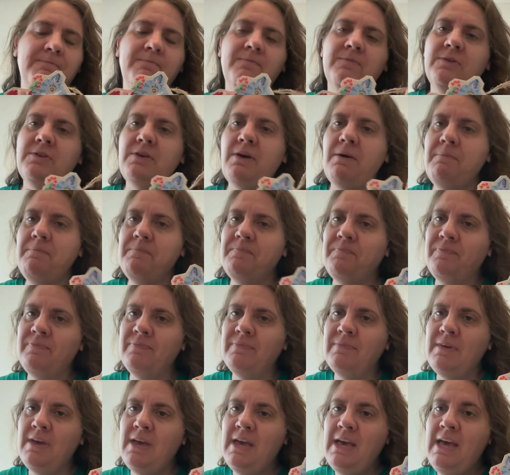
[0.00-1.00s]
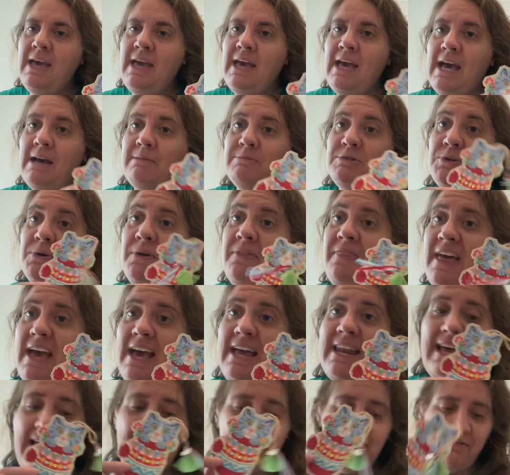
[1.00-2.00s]
So I'm doing
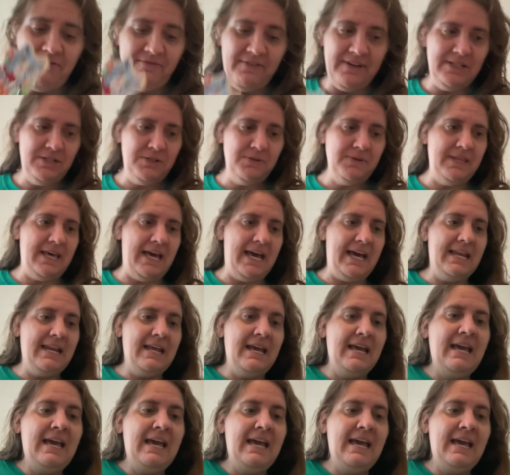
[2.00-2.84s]
that, having fun doing that.